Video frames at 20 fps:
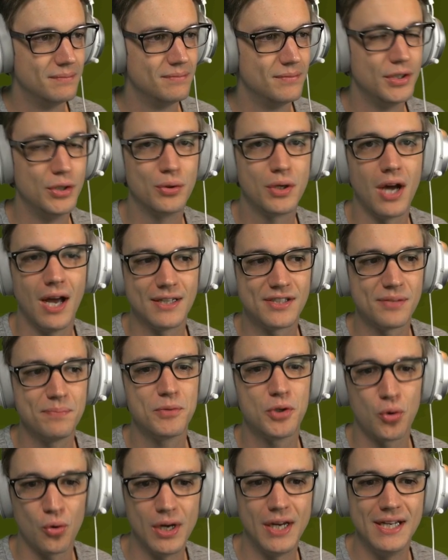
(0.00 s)
you cut some
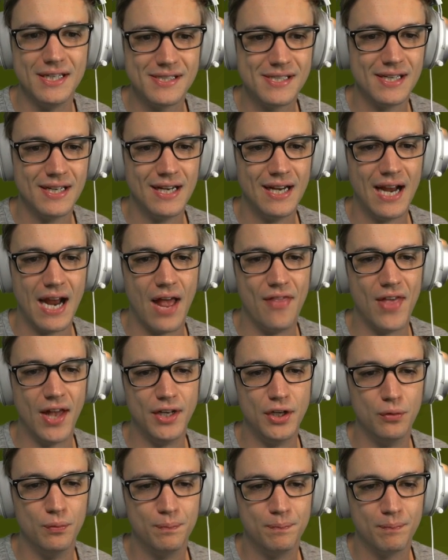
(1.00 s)
trees, and then
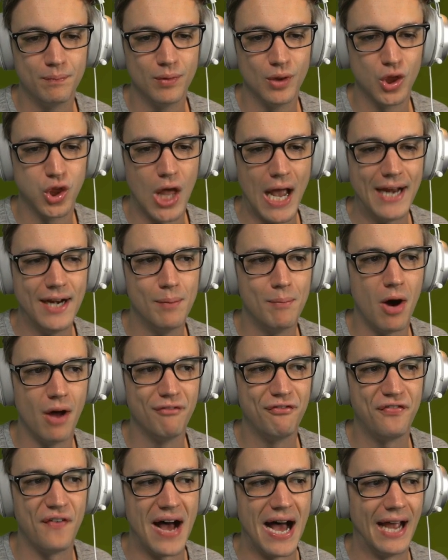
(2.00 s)
you light them on
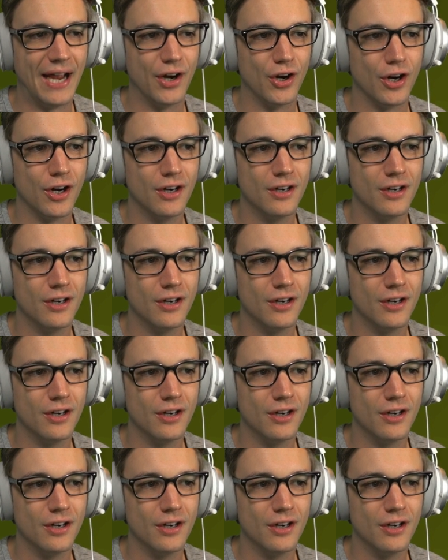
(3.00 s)
fire.